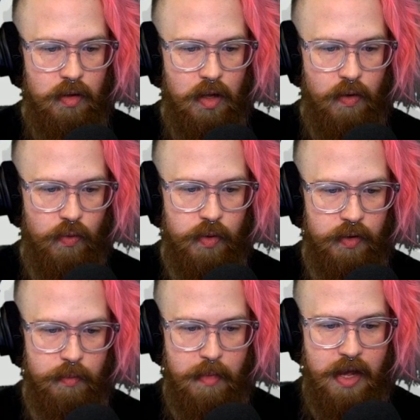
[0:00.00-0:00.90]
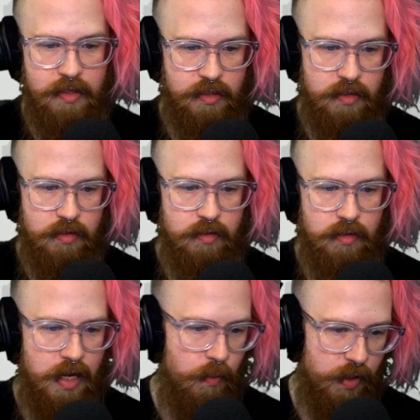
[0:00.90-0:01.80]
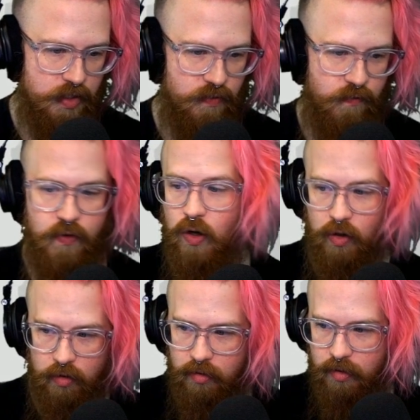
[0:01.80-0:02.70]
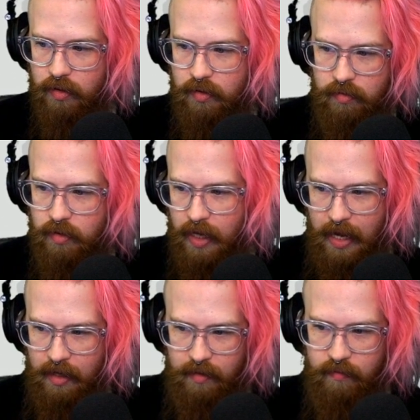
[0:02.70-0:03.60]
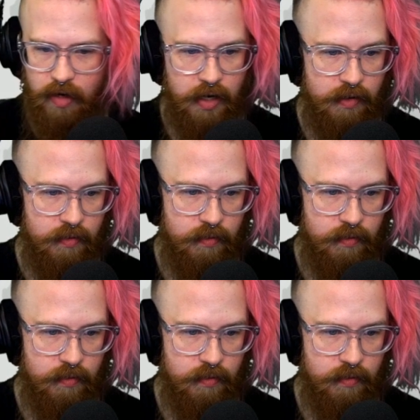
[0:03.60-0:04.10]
a ruined mess. And when it's full, you can't, right?